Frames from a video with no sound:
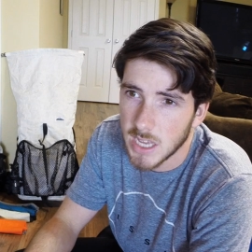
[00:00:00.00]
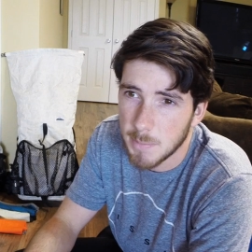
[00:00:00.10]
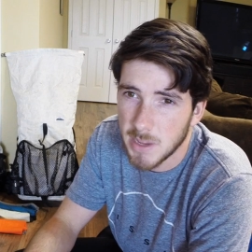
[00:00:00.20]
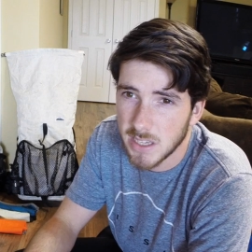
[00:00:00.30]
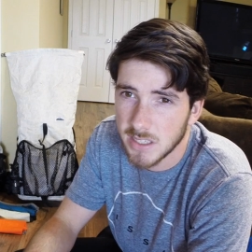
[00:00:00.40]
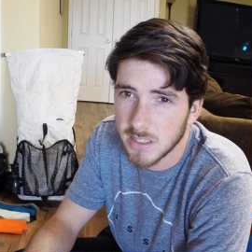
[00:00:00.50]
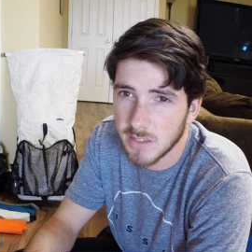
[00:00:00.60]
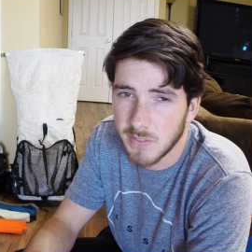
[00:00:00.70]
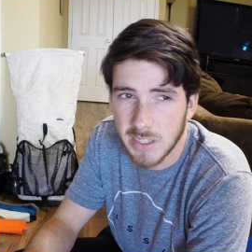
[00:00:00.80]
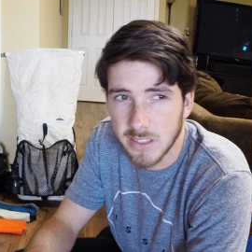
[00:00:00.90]
I may,
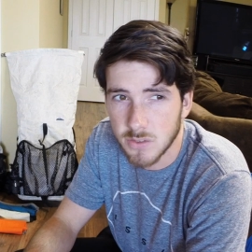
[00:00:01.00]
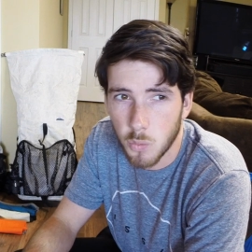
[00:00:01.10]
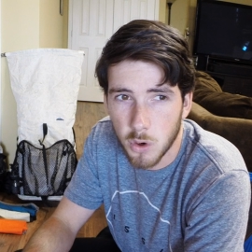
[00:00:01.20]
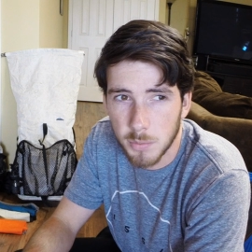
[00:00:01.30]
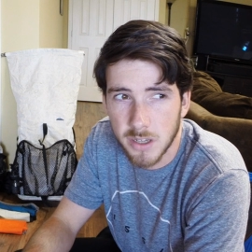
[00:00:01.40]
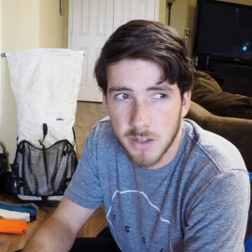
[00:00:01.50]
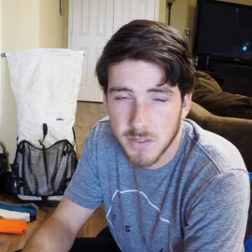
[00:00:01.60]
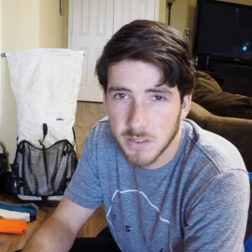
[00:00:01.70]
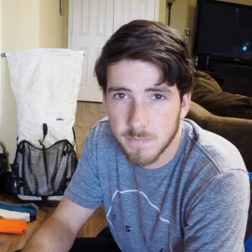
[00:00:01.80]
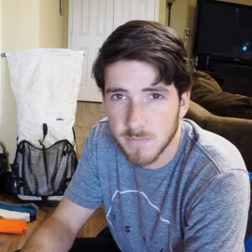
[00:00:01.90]
if it gets warm
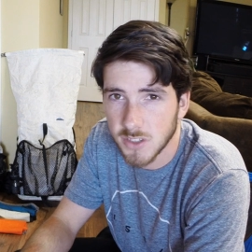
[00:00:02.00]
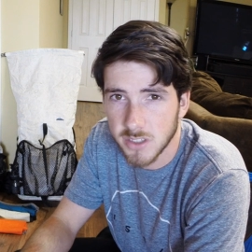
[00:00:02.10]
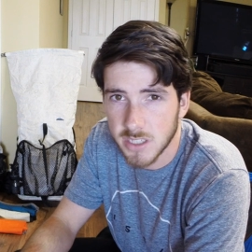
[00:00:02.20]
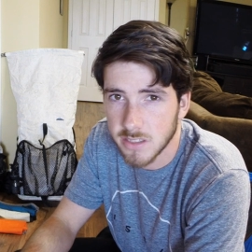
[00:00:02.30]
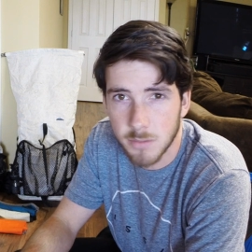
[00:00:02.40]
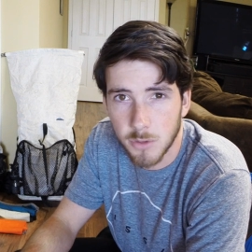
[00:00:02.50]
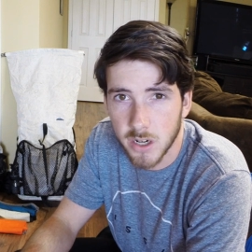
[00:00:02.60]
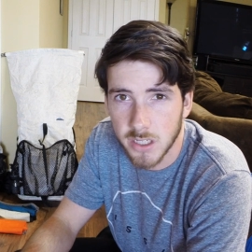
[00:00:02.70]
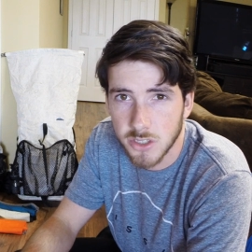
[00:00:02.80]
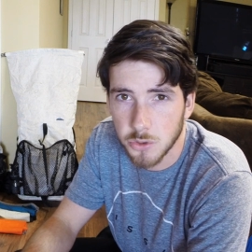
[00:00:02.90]
enough, just get some
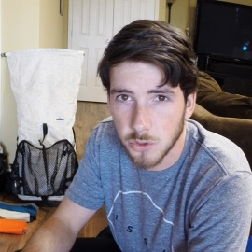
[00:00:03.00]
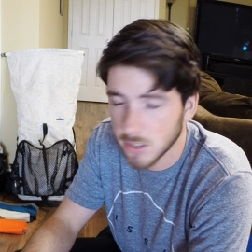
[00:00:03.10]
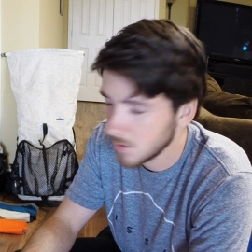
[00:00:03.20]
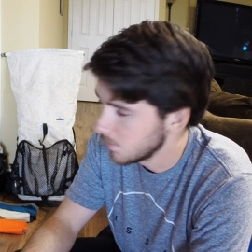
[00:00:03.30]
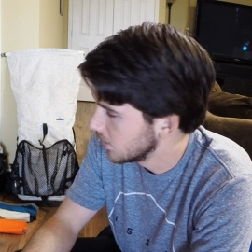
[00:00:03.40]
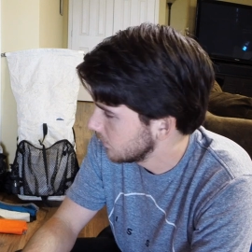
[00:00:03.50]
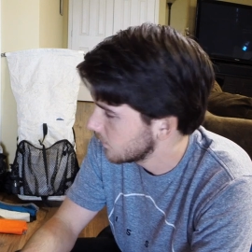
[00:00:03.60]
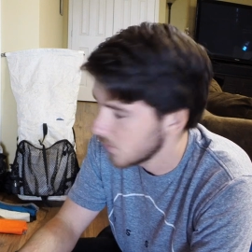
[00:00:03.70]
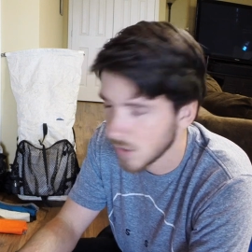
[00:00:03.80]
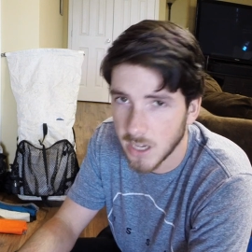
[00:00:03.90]
running shorts, but
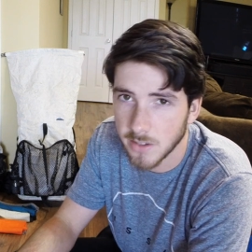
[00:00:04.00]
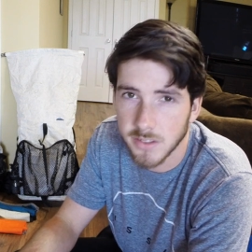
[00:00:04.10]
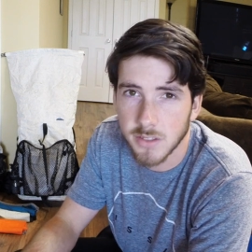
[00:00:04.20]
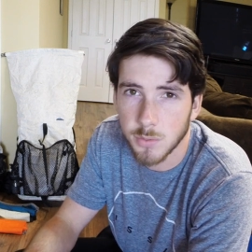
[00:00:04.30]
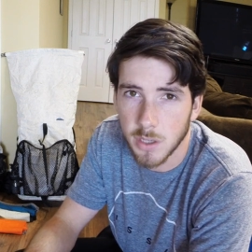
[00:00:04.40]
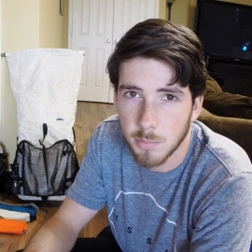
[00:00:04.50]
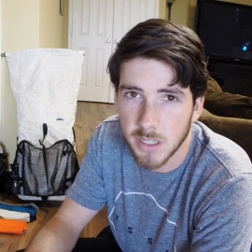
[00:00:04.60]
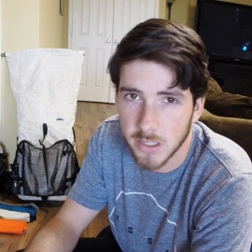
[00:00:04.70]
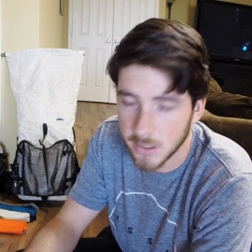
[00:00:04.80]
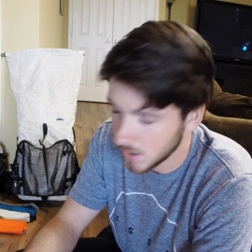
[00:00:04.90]
for now that's what I plan on